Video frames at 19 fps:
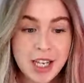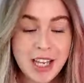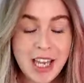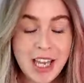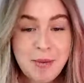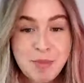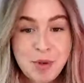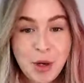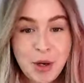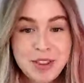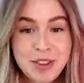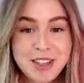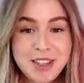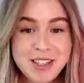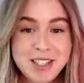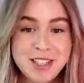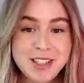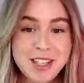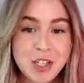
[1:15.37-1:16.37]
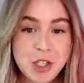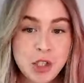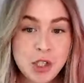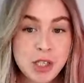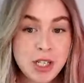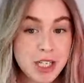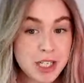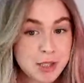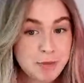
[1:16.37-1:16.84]
Keep note that this
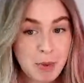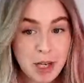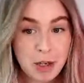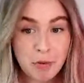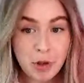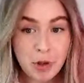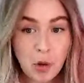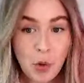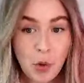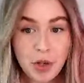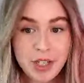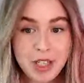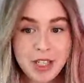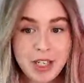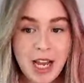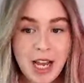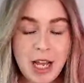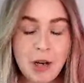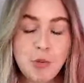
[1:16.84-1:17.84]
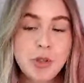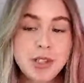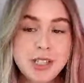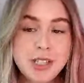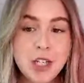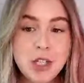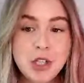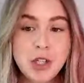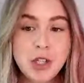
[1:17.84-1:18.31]
session is being recorded and we'll
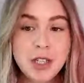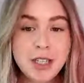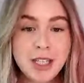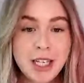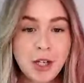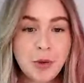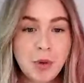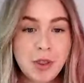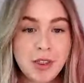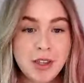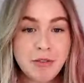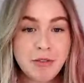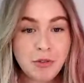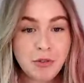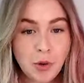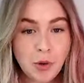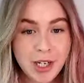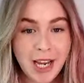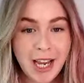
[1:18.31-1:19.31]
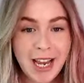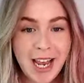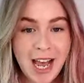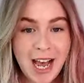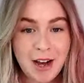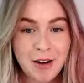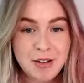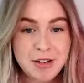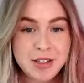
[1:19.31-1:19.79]
send you the link within 48
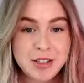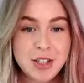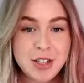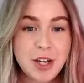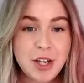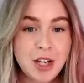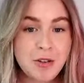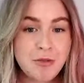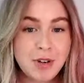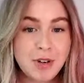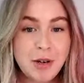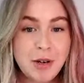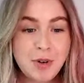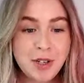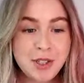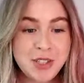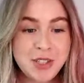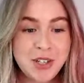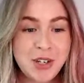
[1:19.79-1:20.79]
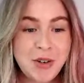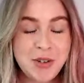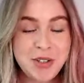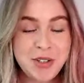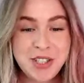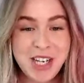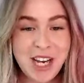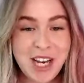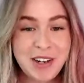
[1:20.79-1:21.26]
hours so you can rewatch or
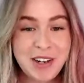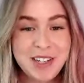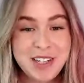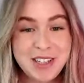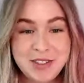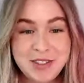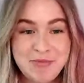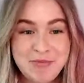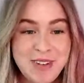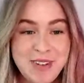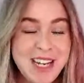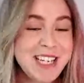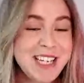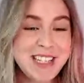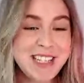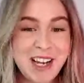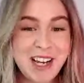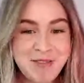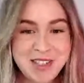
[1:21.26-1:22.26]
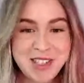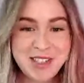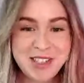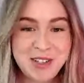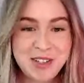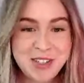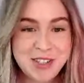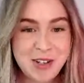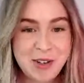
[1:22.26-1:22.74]
share it as many times as
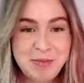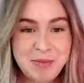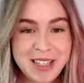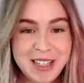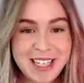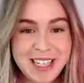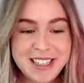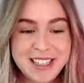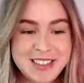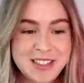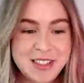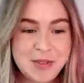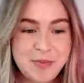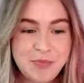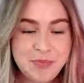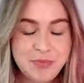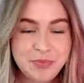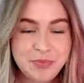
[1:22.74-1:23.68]
you so please.